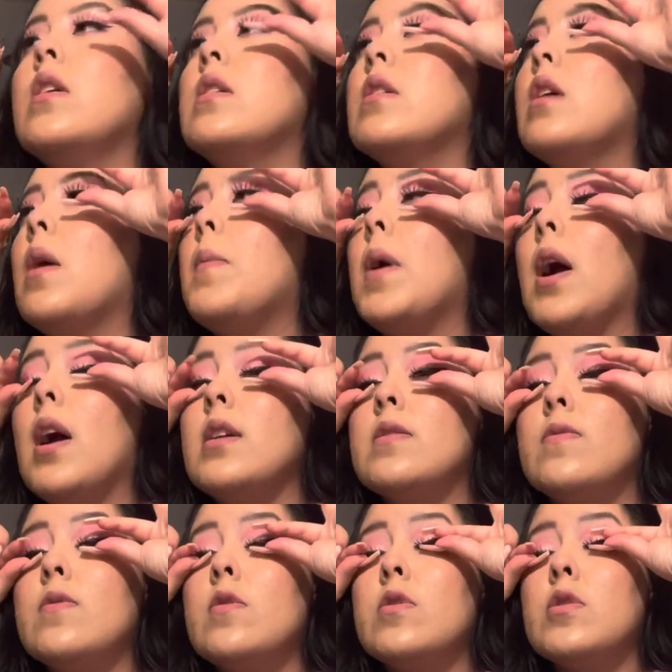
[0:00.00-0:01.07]
Yeah, my
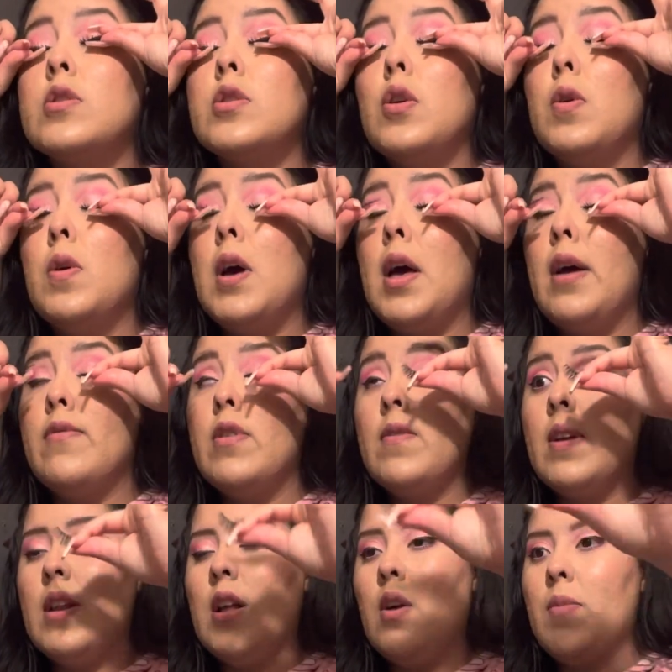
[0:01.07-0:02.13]
eyes feel so heavy right now